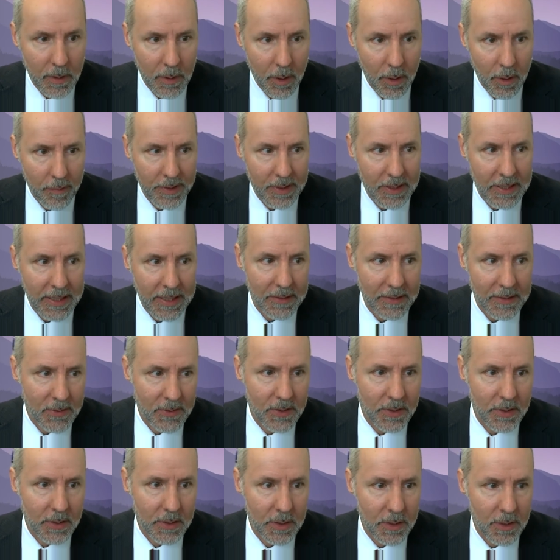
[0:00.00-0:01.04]
over the
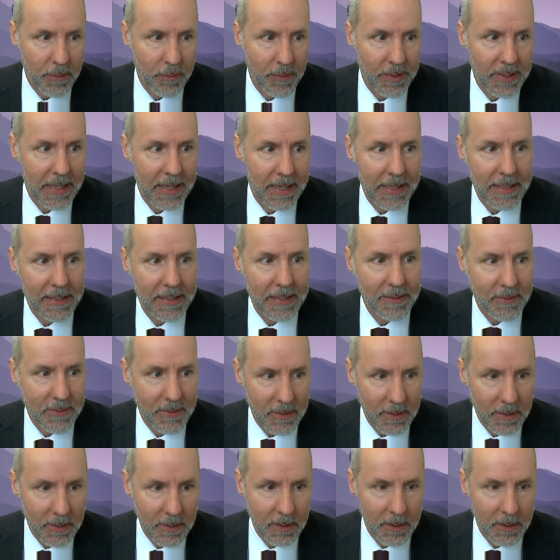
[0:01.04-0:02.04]
next 3 days.